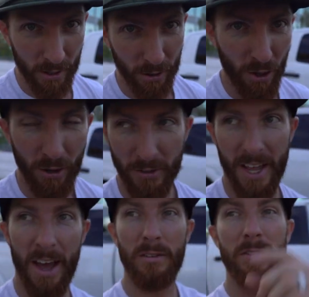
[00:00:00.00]
logged
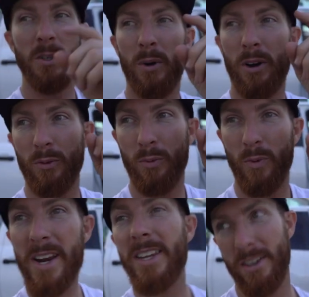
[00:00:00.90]
out of this pond
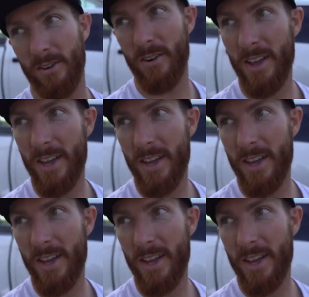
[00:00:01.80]
right here,